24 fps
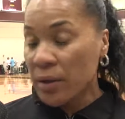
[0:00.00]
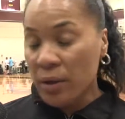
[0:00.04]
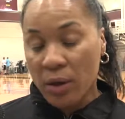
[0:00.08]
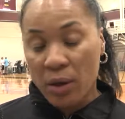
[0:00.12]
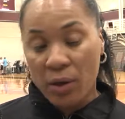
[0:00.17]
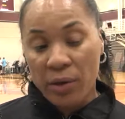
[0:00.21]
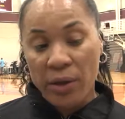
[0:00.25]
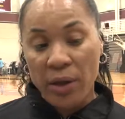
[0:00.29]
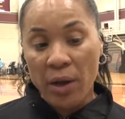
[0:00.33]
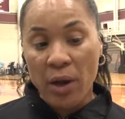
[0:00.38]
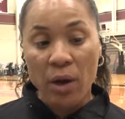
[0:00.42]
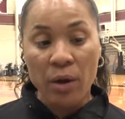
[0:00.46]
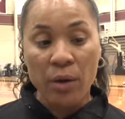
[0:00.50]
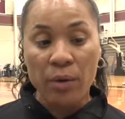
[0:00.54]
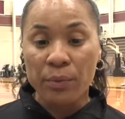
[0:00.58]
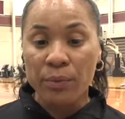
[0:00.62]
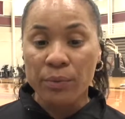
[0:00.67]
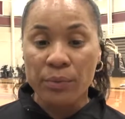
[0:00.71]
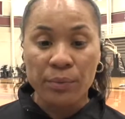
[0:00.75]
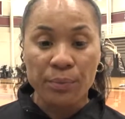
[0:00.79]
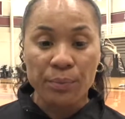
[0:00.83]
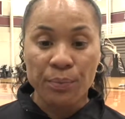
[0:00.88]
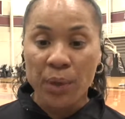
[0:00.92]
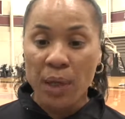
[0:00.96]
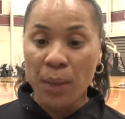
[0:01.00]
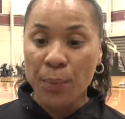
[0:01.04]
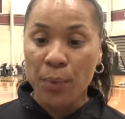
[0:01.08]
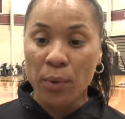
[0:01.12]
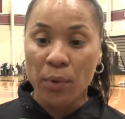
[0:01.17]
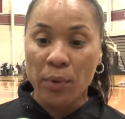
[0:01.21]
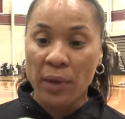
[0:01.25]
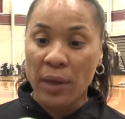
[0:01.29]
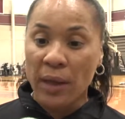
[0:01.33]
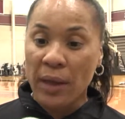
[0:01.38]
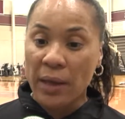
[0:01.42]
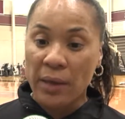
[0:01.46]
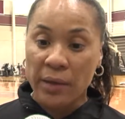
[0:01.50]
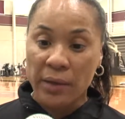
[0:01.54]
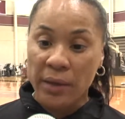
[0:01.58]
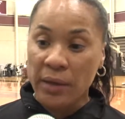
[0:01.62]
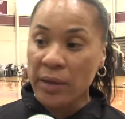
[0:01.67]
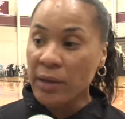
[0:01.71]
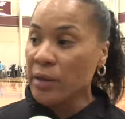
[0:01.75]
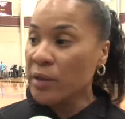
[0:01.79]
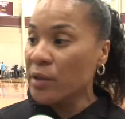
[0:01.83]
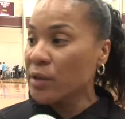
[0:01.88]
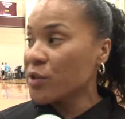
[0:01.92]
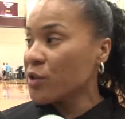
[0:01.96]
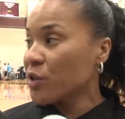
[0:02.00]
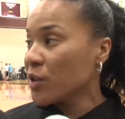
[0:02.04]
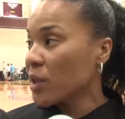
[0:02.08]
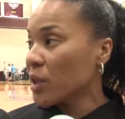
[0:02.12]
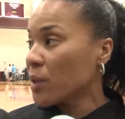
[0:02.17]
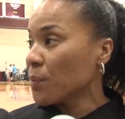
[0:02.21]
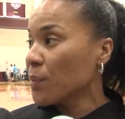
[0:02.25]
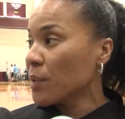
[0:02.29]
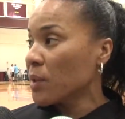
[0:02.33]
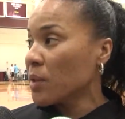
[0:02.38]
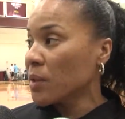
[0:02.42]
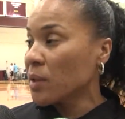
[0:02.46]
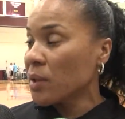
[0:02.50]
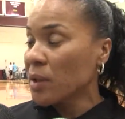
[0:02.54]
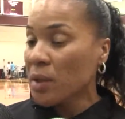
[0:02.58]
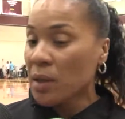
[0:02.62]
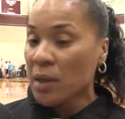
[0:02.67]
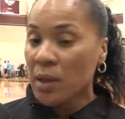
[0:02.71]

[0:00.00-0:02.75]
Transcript: You know, they are people that get in the gym and